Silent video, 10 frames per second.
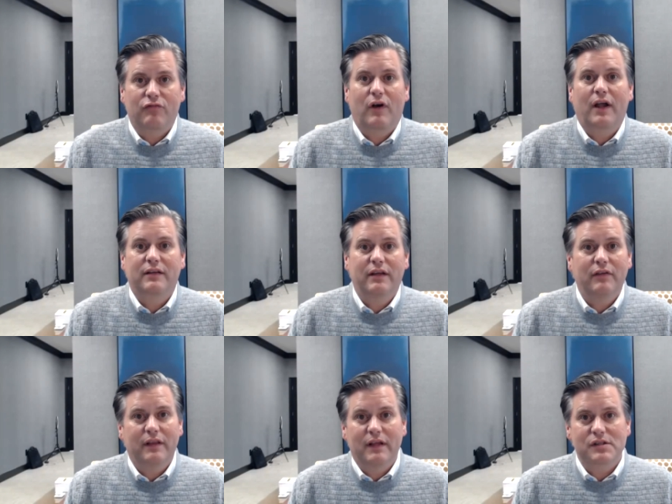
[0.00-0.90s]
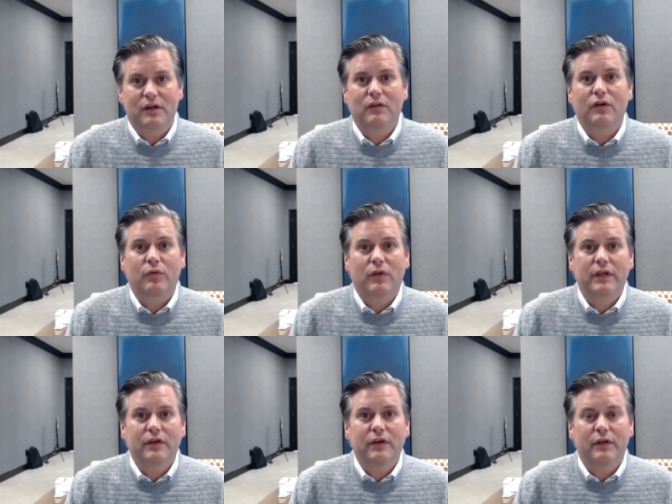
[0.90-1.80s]
of for activity, that's going to look
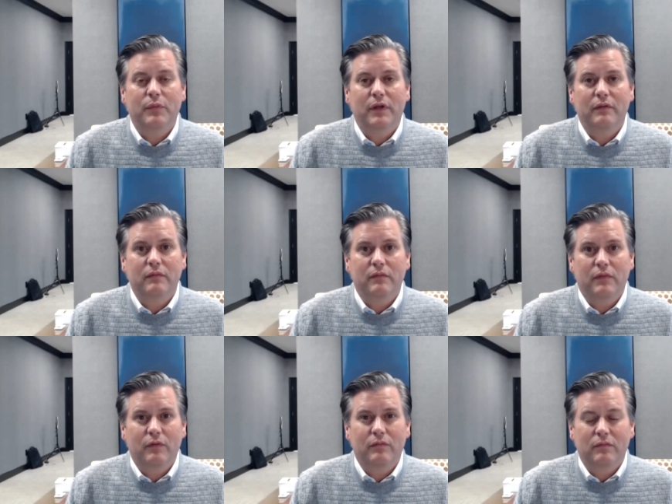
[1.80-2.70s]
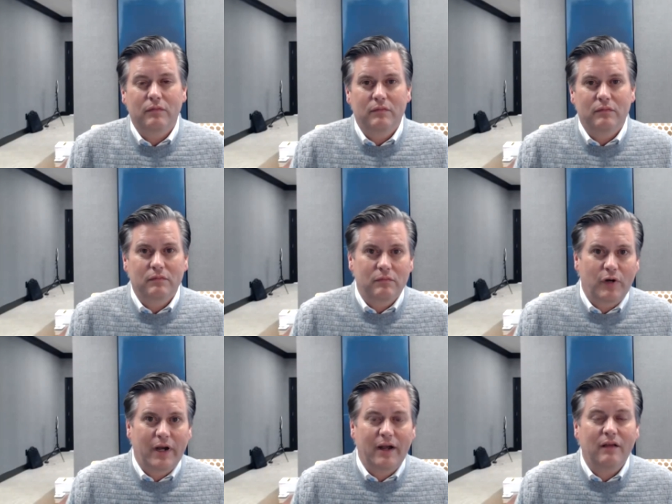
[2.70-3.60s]
really good. But the
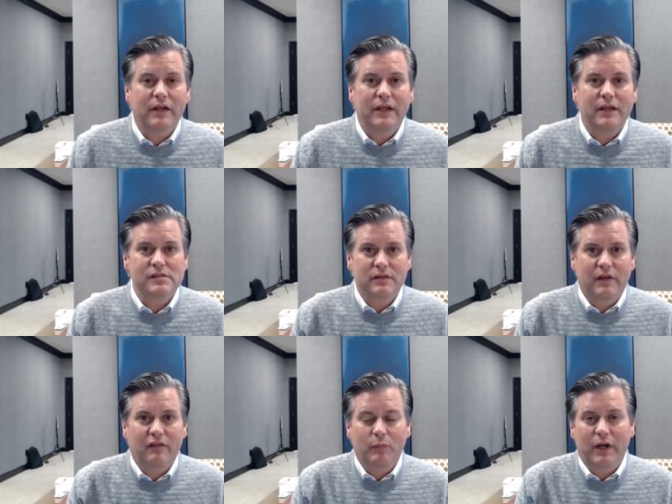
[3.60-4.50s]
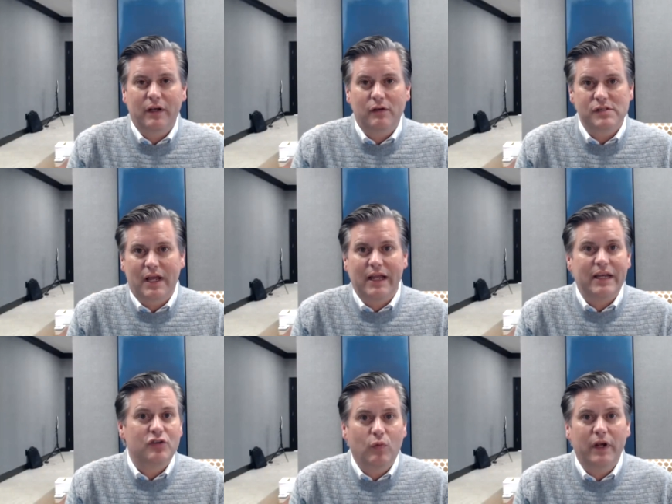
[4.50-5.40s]
reality is, everybody knows the
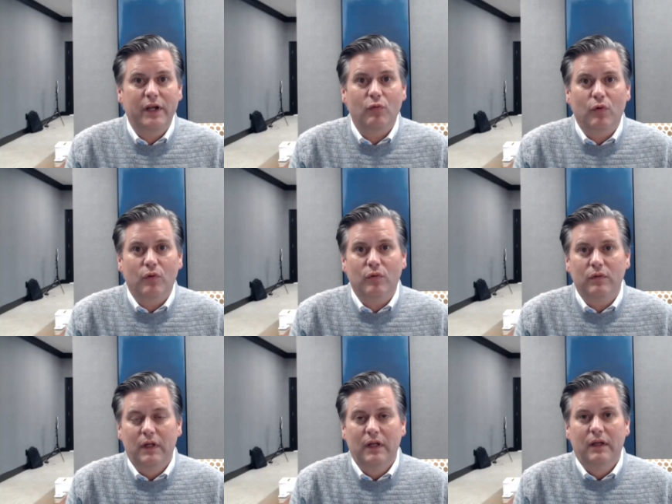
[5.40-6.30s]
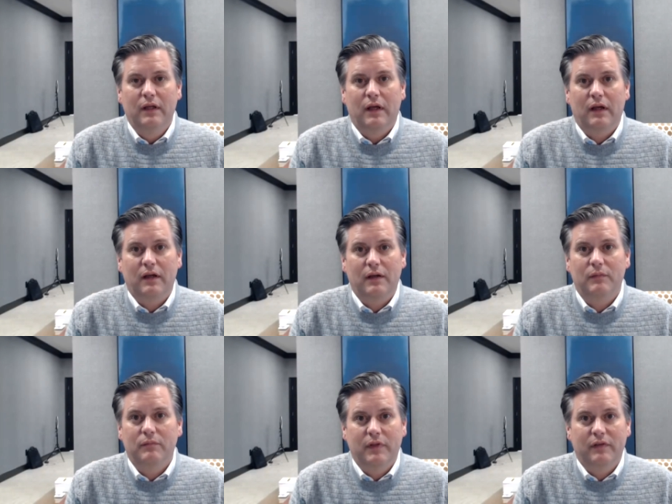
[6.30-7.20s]
80 20 rule.
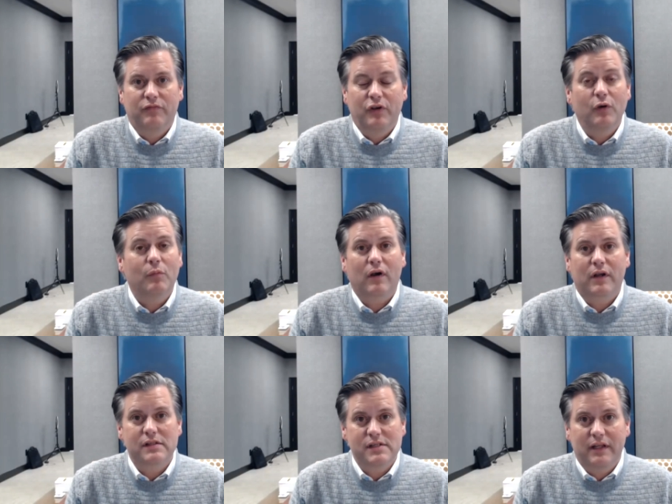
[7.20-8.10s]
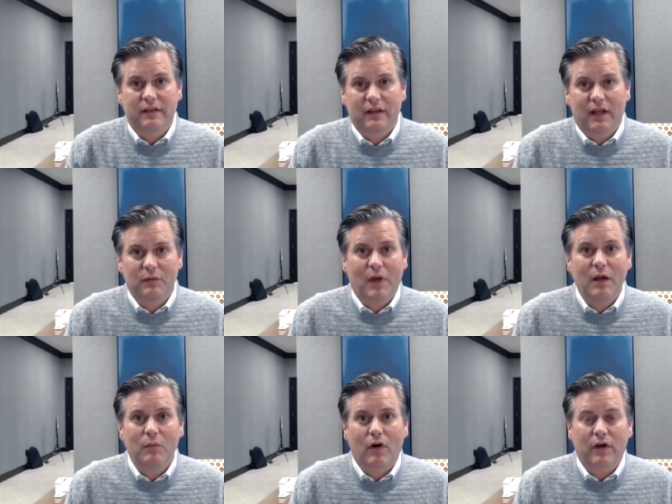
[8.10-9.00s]
Um, if your market's anything like
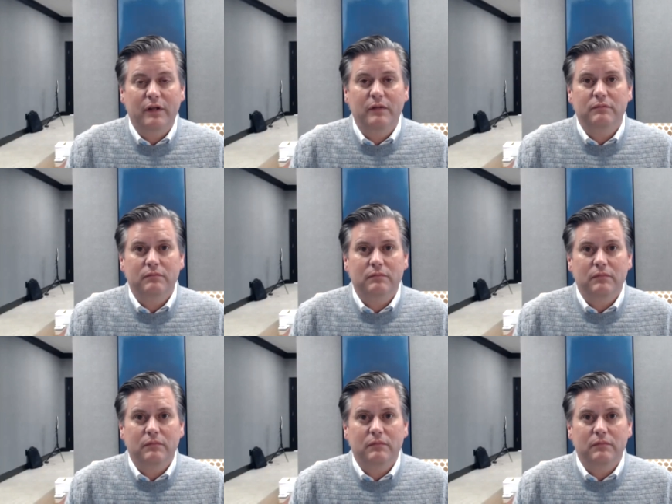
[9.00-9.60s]
my market,